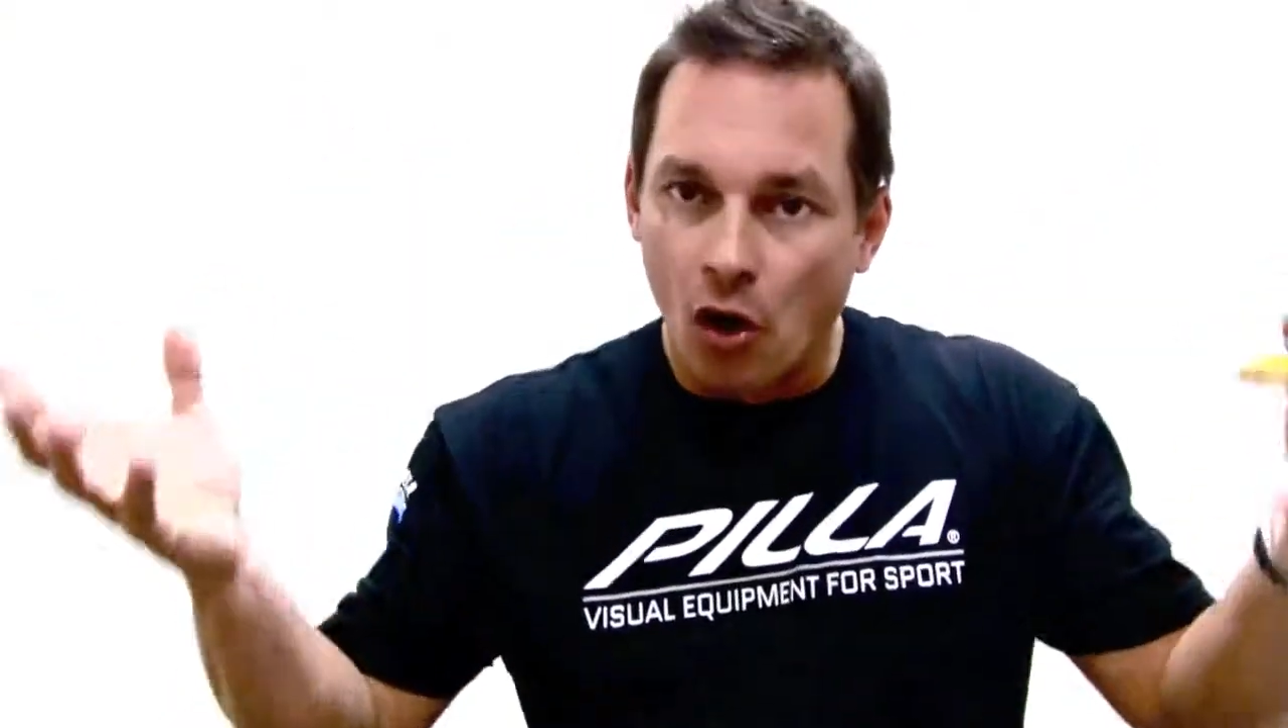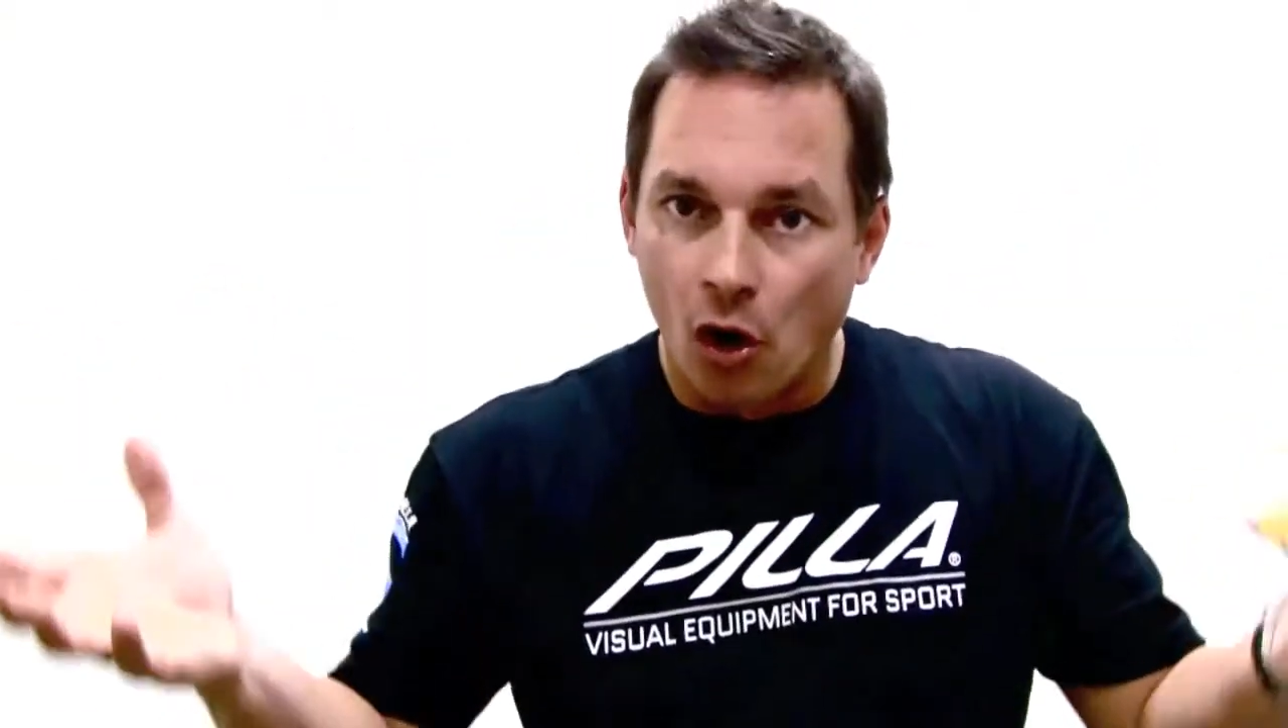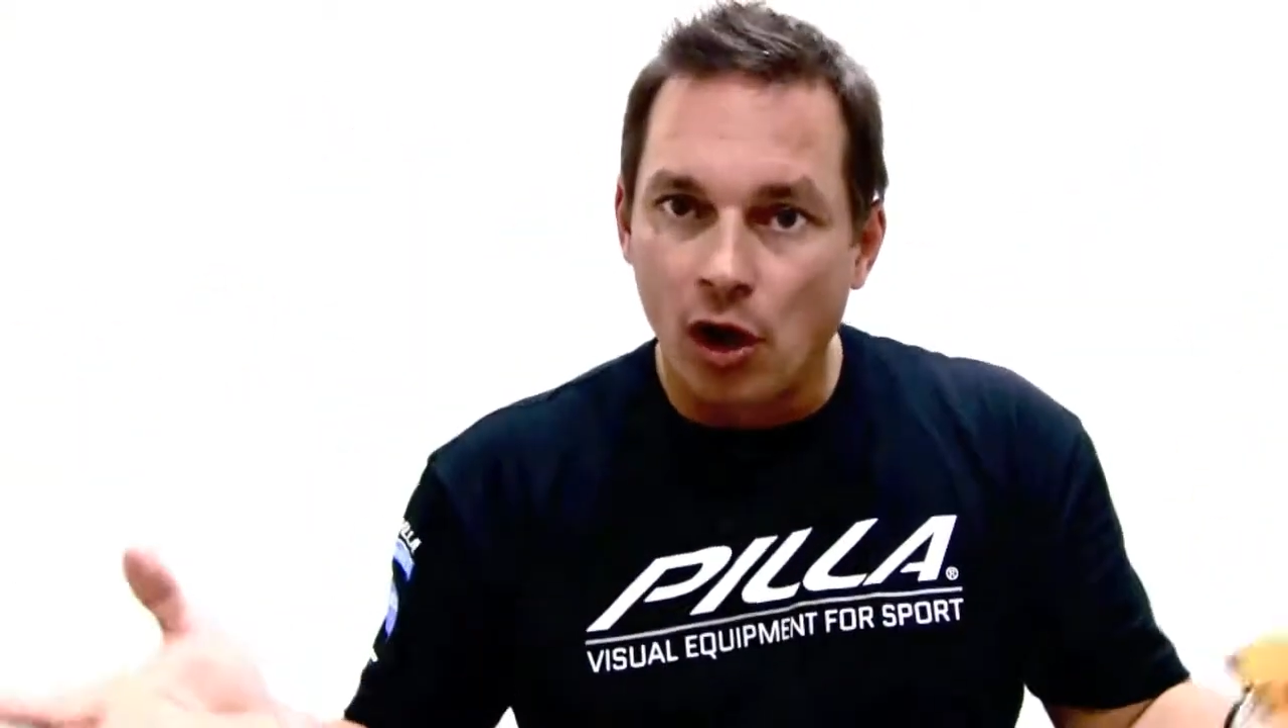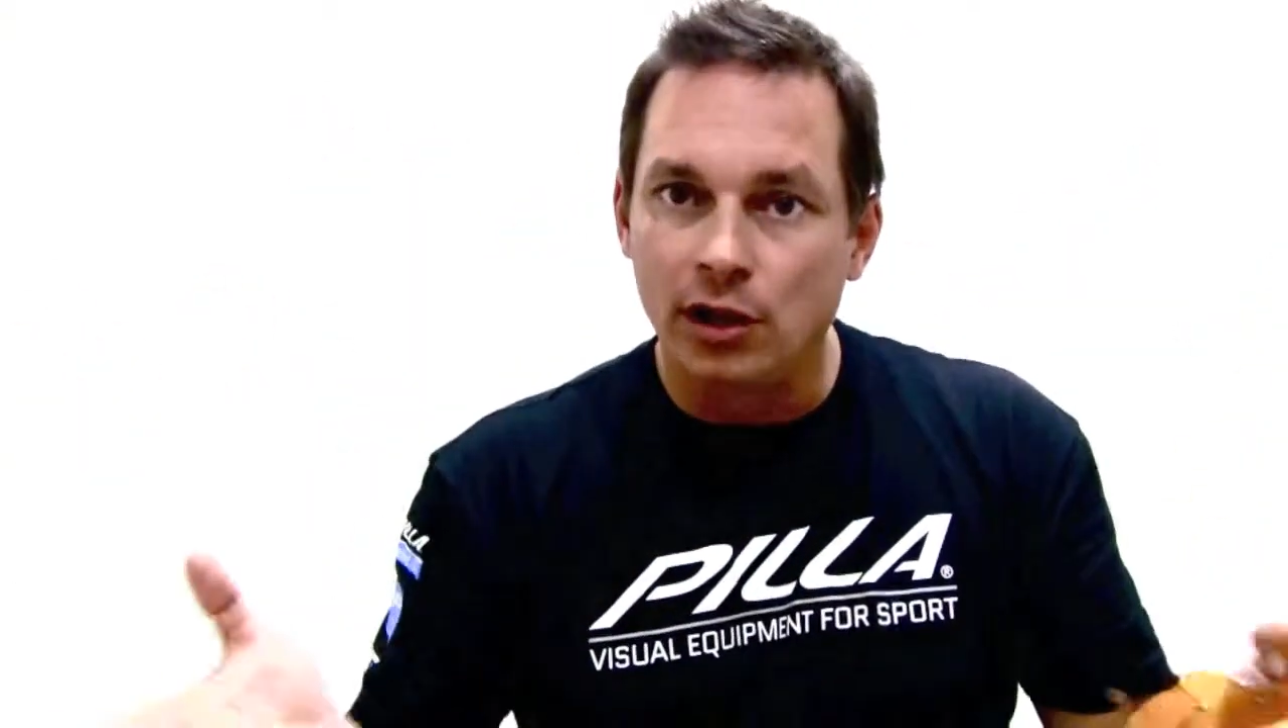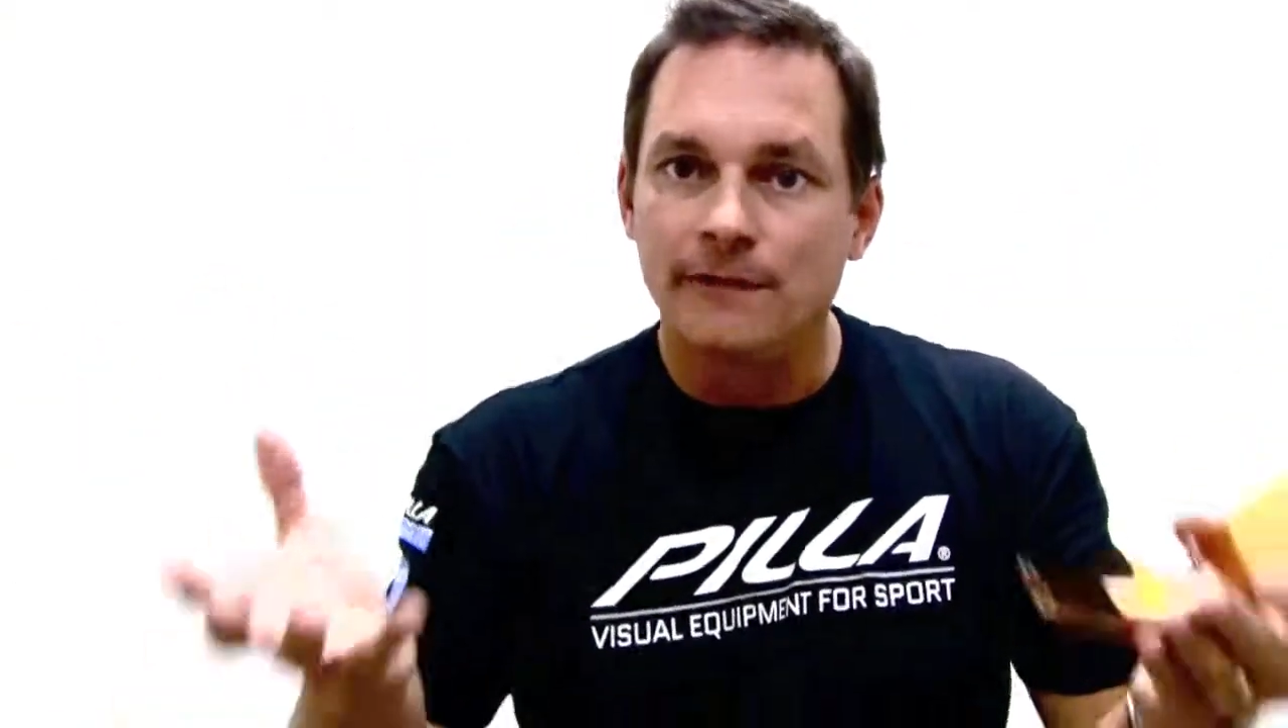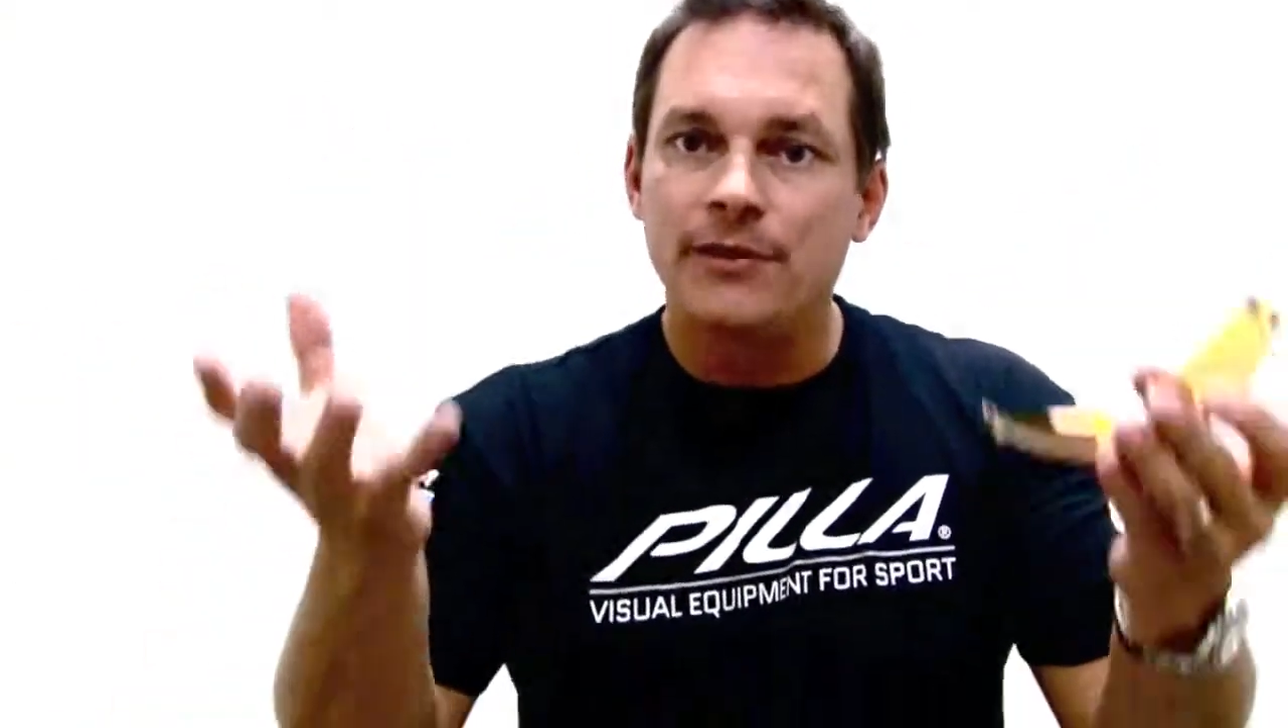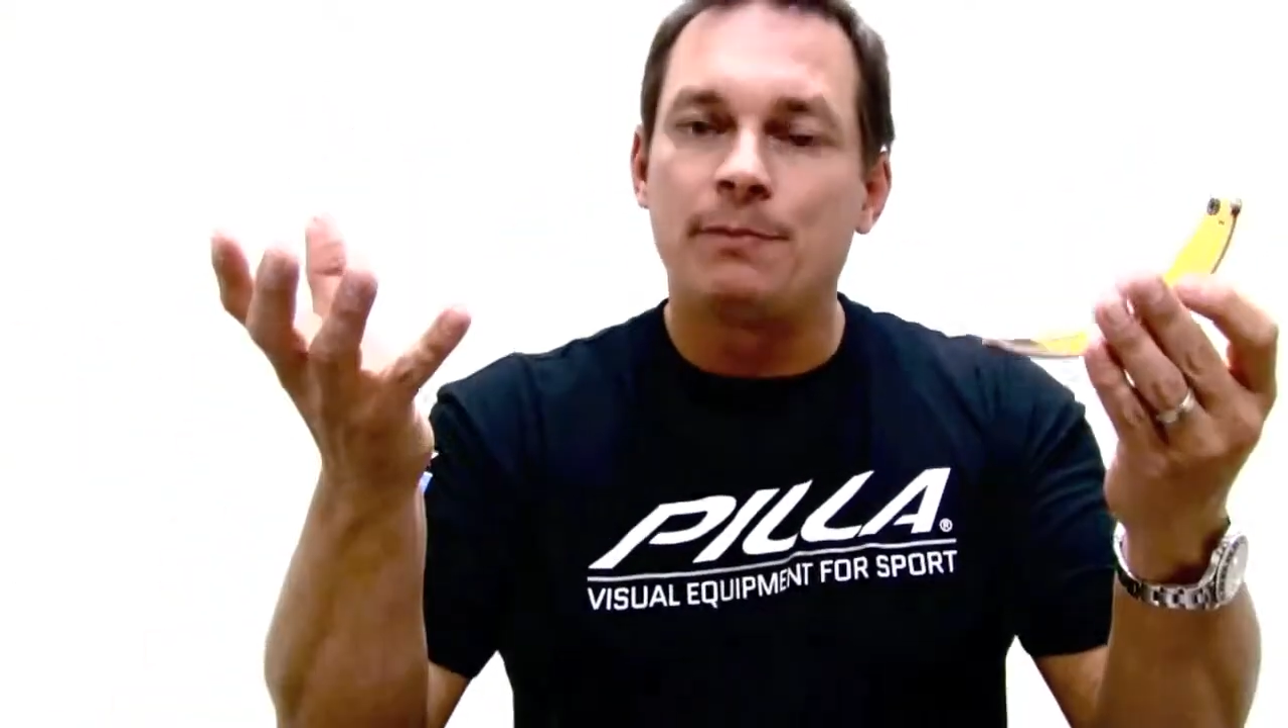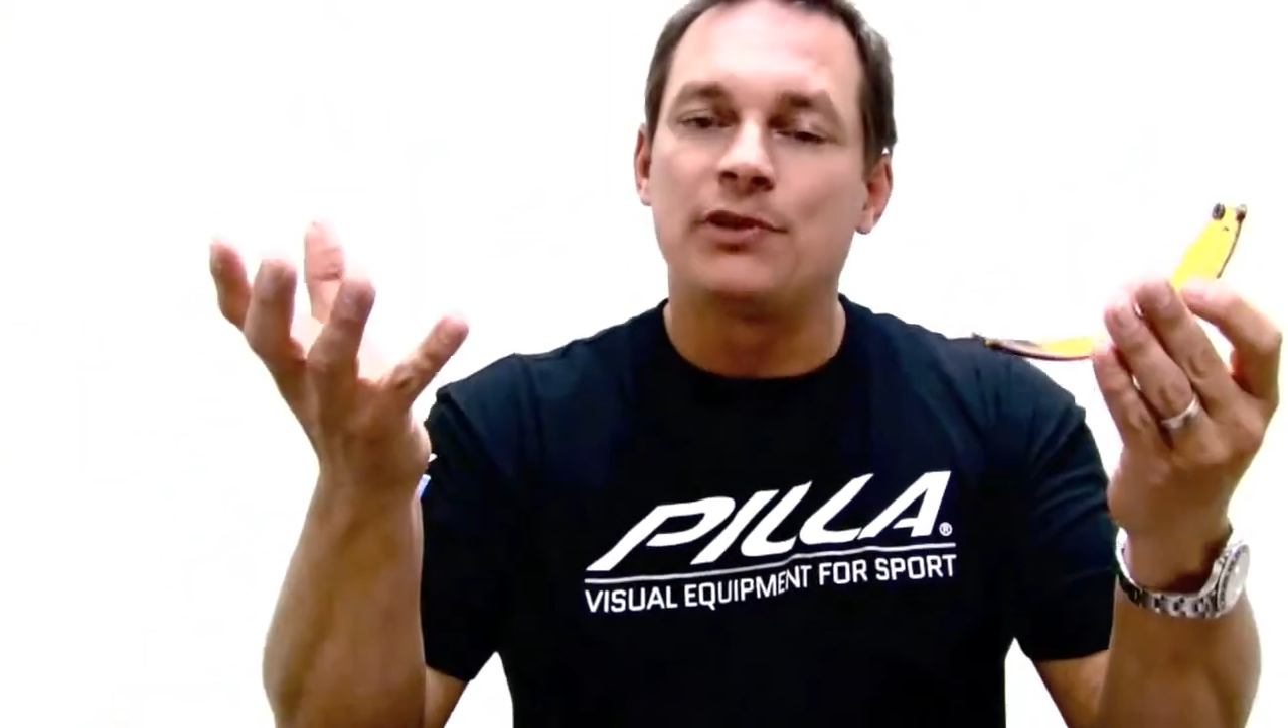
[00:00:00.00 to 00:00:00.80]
all of the